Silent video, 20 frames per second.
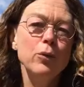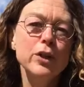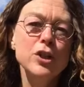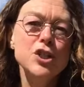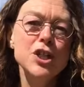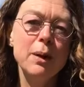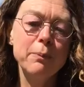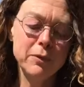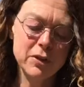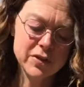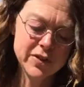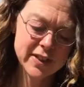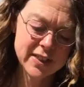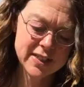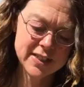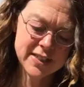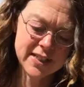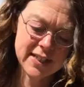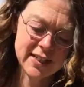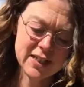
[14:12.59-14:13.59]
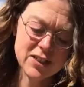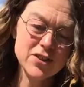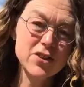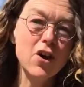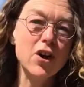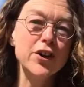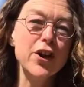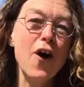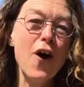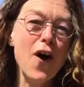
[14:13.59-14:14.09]
read chapter 16. It's
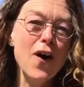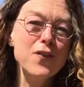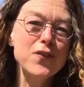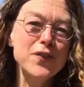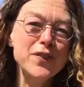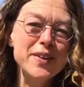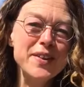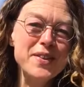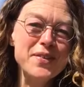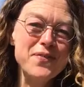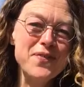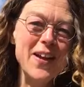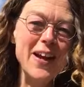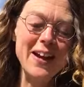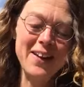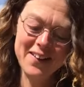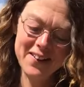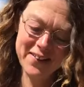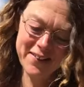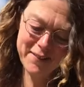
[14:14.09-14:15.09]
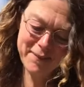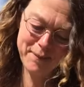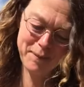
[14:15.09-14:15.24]
called Off to the Fair.